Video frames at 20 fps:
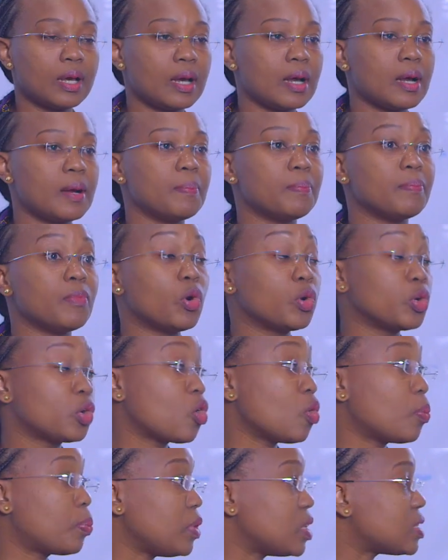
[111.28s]
on
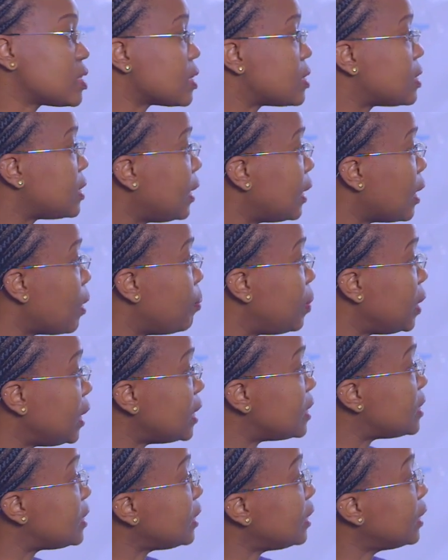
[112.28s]
corporate
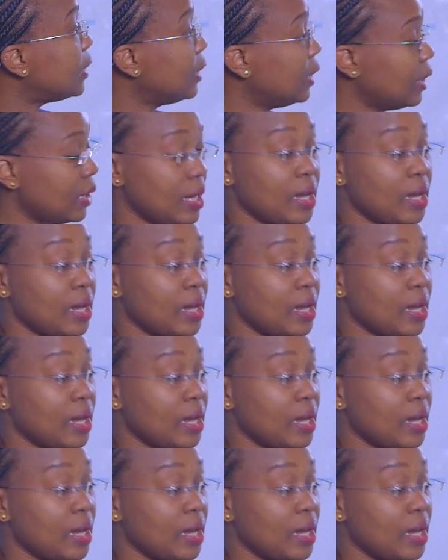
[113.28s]
sustainability,